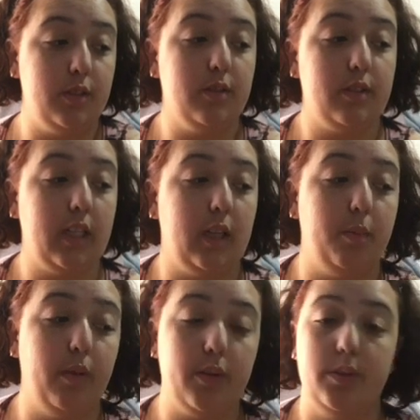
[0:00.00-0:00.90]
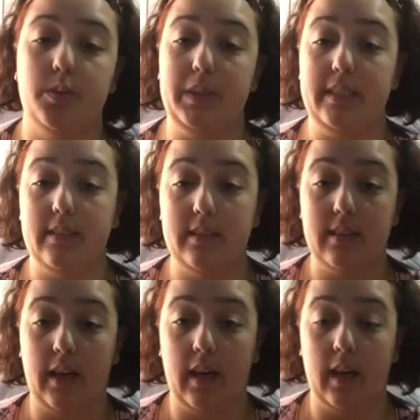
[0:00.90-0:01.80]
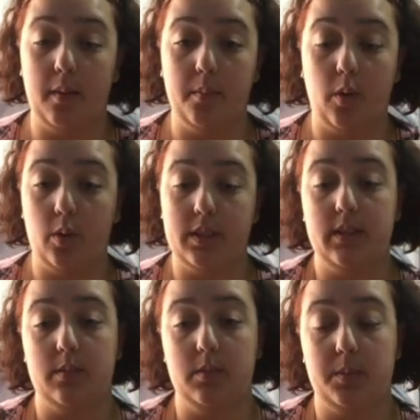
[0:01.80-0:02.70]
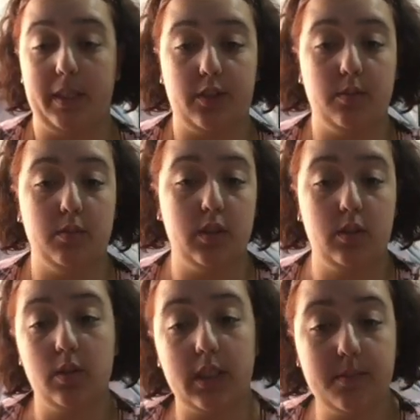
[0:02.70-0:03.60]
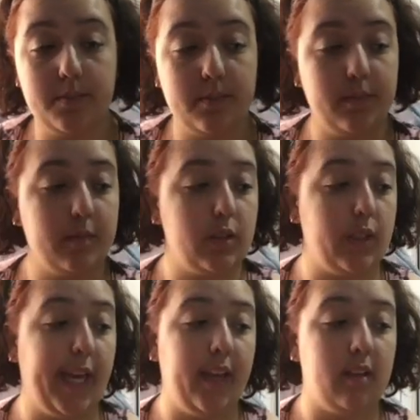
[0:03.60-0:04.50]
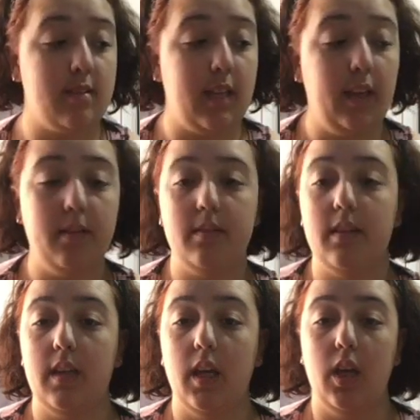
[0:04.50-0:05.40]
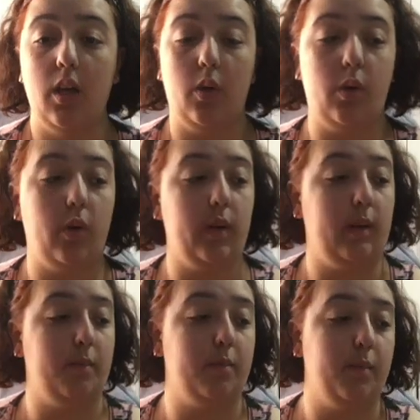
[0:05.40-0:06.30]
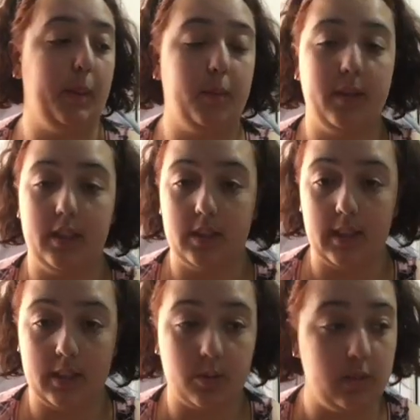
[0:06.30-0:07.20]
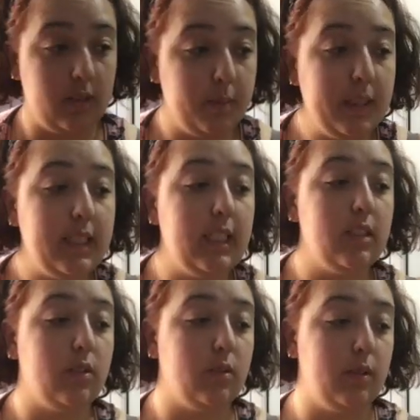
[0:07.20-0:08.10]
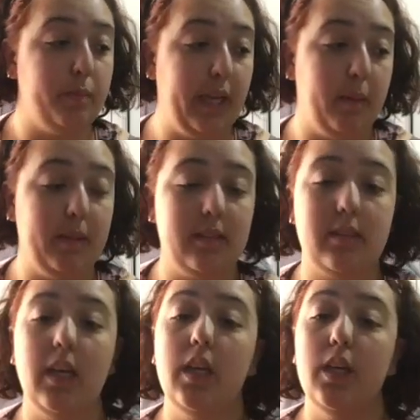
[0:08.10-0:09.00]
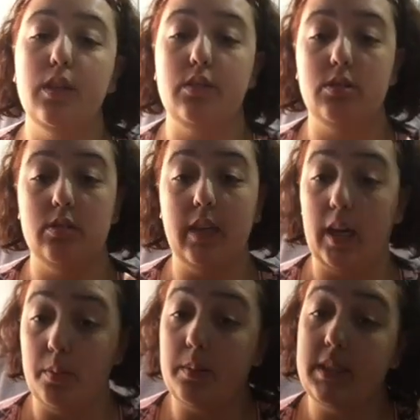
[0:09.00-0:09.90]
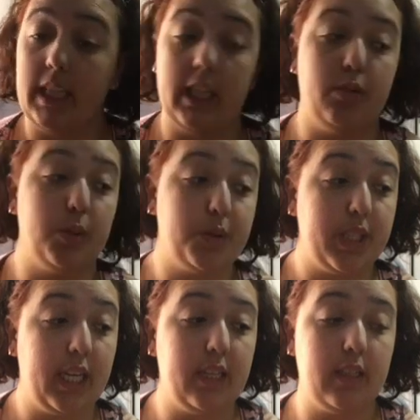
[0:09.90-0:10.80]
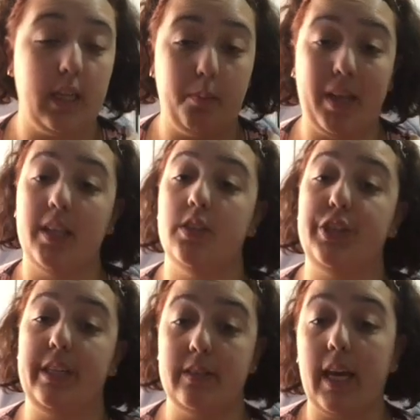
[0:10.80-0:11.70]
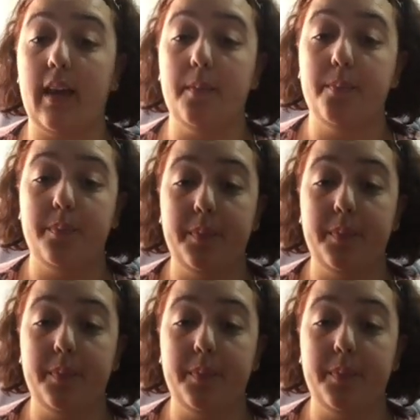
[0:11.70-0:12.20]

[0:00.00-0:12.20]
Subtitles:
used to help those with autism spectrum disorder, so ASD, or people with intellectual disabilities or impairments, to help them set their routine and manage their day.